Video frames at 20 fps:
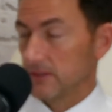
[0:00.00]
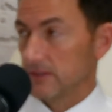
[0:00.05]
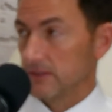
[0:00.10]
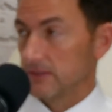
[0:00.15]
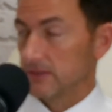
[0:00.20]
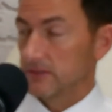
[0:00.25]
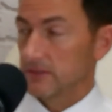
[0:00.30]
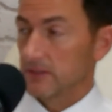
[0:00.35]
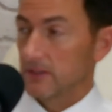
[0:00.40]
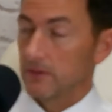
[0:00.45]

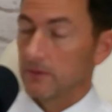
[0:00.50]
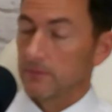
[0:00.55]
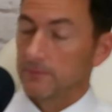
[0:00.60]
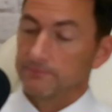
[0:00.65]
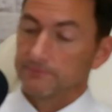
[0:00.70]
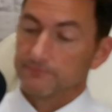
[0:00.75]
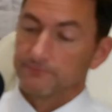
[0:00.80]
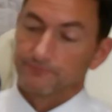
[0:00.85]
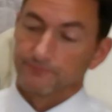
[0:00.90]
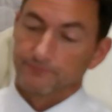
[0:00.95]
So
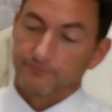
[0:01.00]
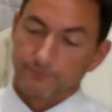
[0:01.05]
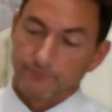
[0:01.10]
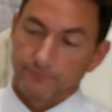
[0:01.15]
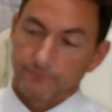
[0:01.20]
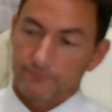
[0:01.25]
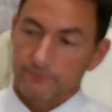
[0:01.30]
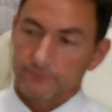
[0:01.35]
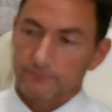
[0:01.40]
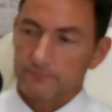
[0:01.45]

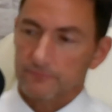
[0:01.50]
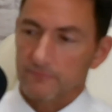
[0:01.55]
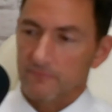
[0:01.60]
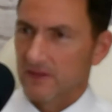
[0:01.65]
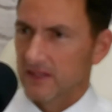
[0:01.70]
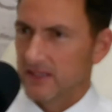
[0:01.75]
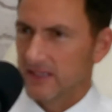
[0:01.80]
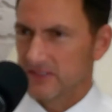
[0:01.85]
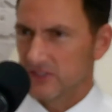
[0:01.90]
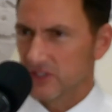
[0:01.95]

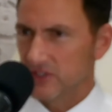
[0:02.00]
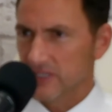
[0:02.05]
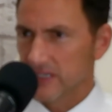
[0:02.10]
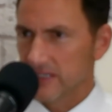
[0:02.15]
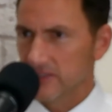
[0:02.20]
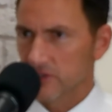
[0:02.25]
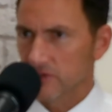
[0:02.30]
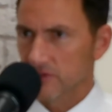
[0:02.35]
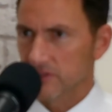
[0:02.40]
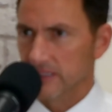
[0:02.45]
it's just
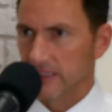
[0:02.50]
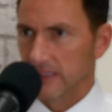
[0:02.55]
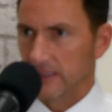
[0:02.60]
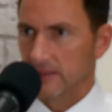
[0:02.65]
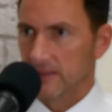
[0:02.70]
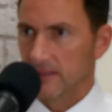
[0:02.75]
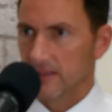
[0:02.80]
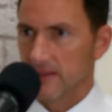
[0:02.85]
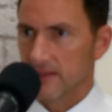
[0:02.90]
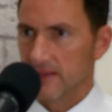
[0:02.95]

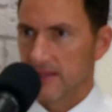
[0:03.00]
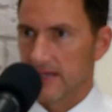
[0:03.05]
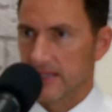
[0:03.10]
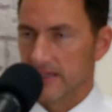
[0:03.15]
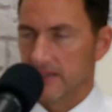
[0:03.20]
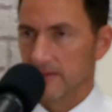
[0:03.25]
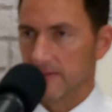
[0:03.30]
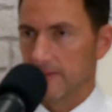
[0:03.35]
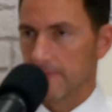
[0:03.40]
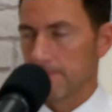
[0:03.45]
interesting
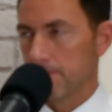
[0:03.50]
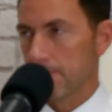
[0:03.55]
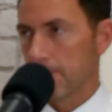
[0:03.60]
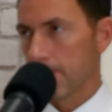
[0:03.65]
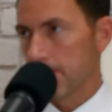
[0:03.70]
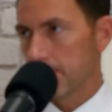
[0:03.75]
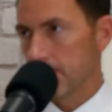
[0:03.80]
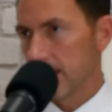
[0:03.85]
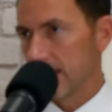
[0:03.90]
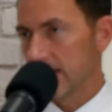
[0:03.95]
that
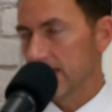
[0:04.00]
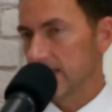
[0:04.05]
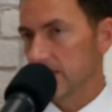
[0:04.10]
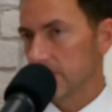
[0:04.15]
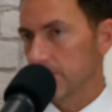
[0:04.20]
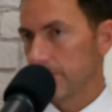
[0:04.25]
in